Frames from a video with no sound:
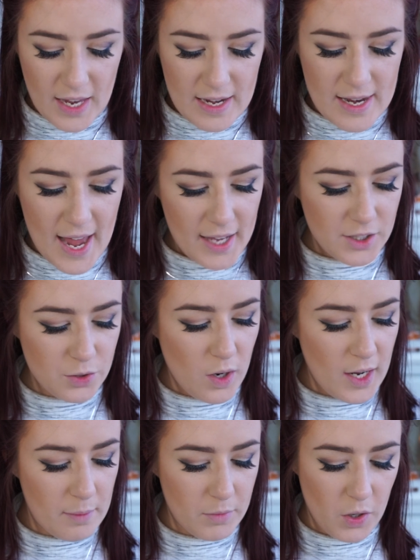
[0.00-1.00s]
next one
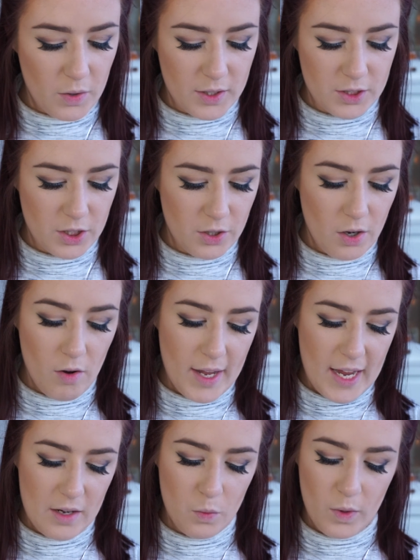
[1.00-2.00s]
I'm going to go
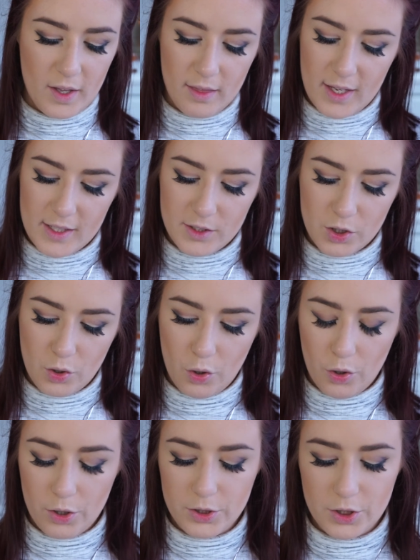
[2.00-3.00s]
in with is
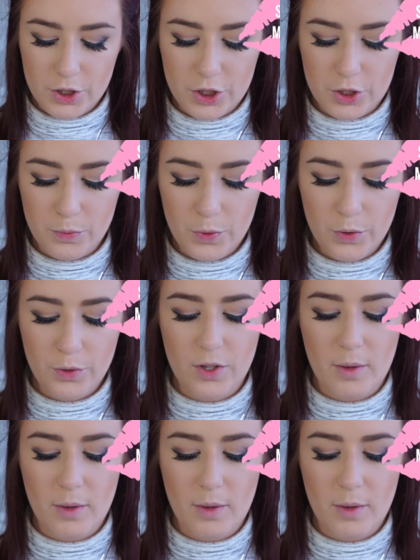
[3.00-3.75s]
called Smooth